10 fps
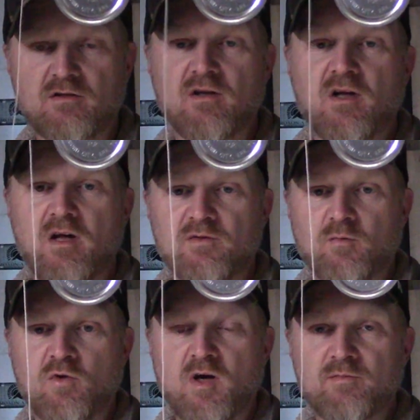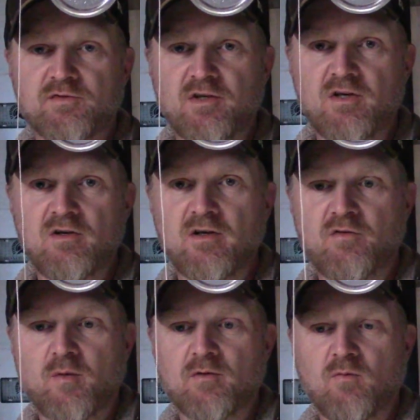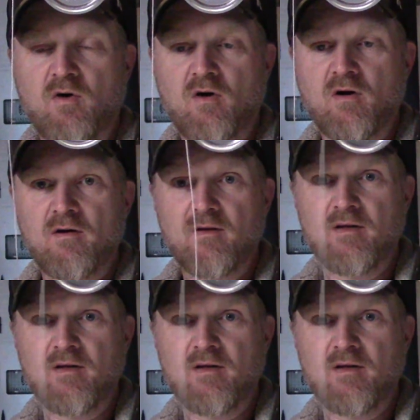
If someone comes through and trip the wire,